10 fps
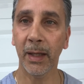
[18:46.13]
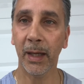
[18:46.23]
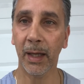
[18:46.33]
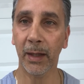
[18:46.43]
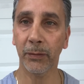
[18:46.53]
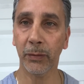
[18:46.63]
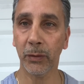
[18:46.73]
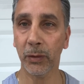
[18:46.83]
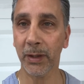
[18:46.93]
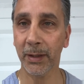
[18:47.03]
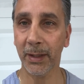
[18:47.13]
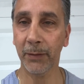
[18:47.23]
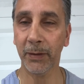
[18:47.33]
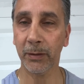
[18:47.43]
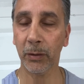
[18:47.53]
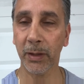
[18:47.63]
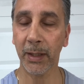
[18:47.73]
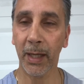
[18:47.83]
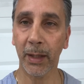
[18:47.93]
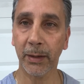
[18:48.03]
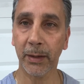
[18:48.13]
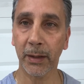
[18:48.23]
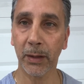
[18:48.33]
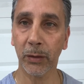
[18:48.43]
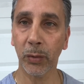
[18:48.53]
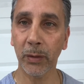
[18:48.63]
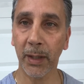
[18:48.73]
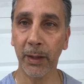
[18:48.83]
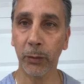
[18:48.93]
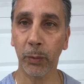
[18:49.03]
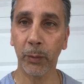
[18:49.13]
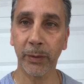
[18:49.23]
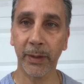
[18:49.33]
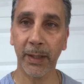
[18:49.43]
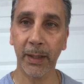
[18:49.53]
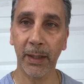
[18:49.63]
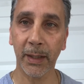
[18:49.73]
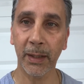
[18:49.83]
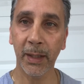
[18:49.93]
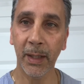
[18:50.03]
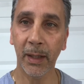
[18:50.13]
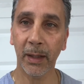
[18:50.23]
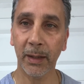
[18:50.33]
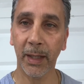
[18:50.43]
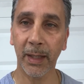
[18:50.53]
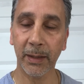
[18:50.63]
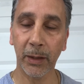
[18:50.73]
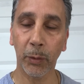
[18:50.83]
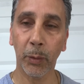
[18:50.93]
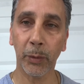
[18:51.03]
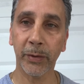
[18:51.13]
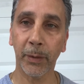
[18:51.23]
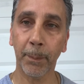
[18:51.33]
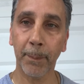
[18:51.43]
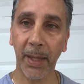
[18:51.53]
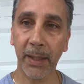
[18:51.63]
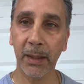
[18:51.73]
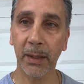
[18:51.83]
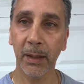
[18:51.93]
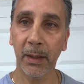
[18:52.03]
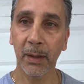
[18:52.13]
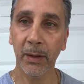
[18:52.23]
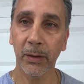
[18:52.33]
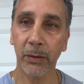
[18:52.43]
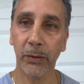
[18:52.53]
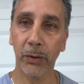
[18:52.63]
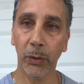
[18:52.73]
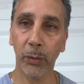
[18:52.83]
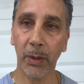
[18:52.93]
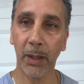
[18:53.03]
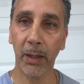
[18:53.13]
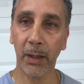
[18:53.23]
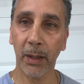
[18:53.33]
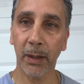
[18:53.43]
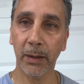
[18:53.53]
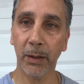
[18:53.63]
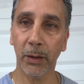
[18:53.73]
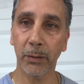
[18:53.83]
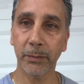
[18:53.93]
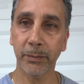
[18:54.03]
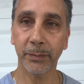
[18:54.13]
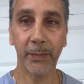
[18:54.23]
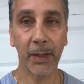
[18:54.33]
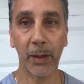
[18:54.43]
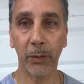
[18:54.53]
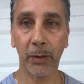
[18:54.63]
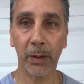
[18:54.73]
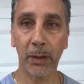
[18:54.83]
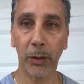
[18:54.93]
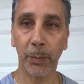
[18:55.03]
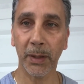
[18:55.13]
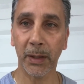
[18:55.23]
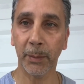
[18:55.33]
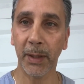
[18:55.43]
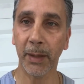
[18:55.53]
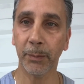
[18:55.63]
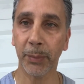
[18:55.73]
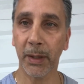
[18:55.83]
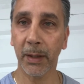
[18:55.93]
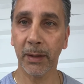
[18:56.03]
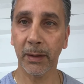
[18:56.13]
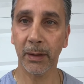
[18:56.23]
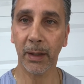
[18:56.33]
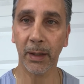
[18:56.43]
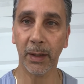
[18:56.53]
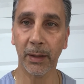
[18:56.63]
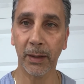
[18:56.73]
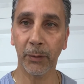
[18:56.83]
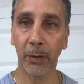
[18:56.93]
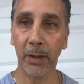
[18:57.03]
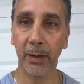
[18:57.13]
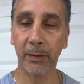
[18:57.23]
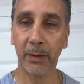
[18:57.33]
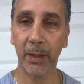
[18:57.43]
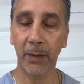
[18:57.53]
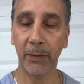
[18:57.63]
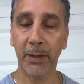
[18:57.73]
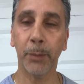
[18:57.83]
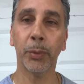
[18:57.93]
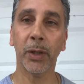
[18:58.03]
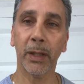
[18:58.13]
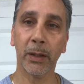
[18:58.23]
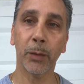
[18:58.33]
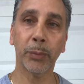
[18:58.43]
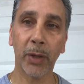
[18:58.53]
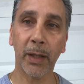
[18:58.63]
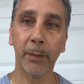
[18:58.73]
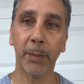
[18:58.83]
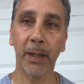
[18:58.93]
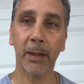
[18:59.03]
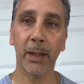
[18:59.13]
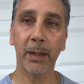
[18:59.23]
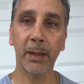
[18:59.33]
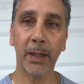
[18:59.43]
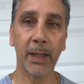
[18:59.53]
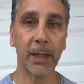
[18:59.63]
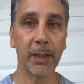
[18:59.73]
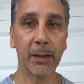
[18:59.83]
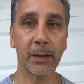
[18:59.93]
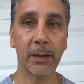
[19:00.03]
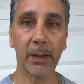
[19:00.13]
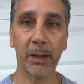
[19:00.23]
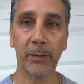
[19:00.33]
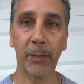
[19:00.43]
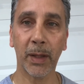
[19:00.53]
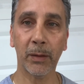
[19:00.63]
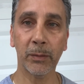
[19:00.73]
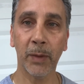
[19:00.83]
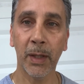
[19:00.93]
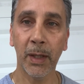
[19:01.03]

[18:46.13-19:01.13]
have. Only the EVs only had 2 lines. One was a line, the other one was a mic. So you know, it was a little bit limited, but nevertheless, EV did put out a good product back then, and now